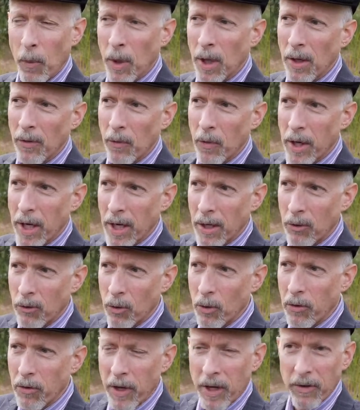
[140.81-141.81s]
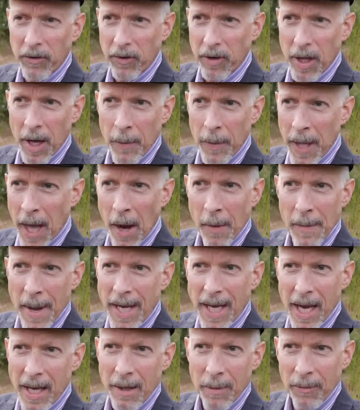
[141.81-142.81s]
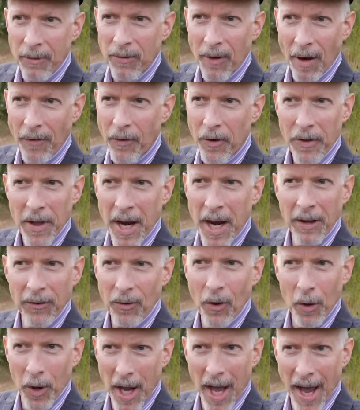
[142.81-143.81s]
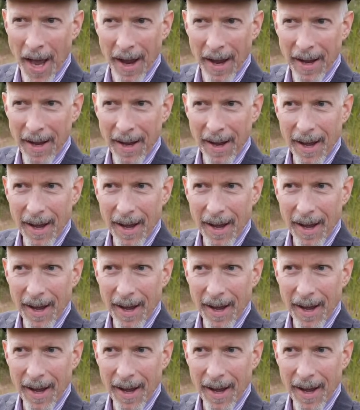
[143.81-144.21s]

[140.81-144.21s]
well, if we can do things to them without making them suffer, then it's okay.